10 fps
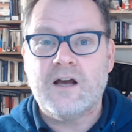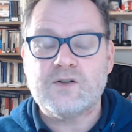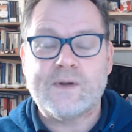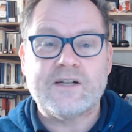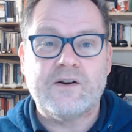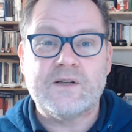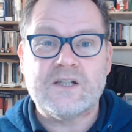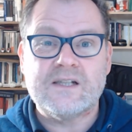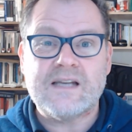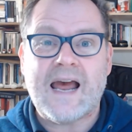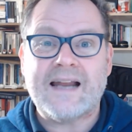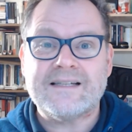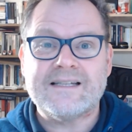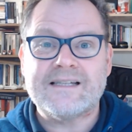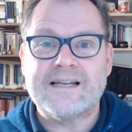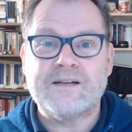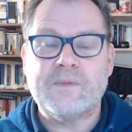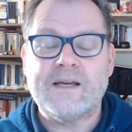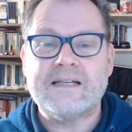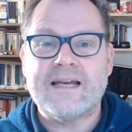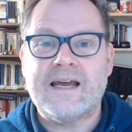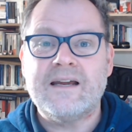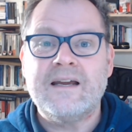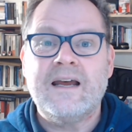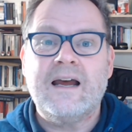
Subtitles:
Twitter, which is @DecenteredMedia,